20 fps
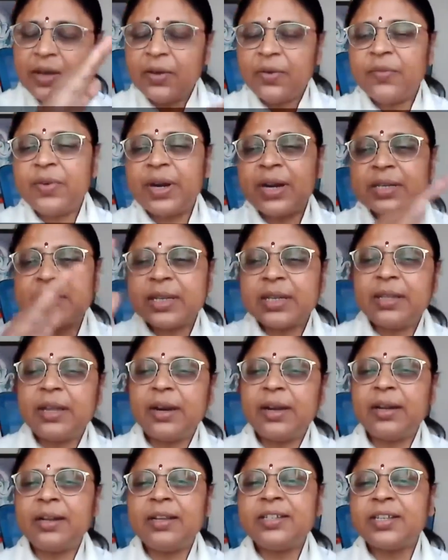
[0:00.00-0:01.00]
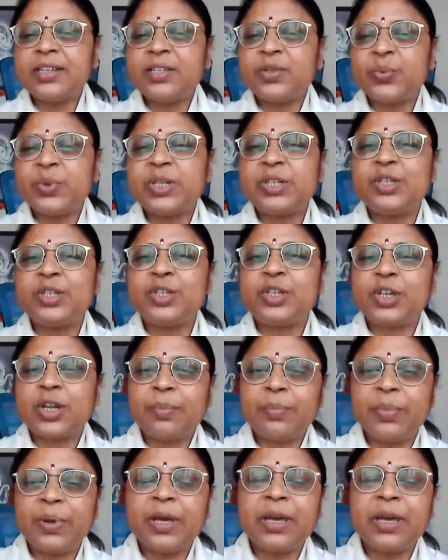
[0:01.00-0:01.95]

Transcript: whereas other religions will stop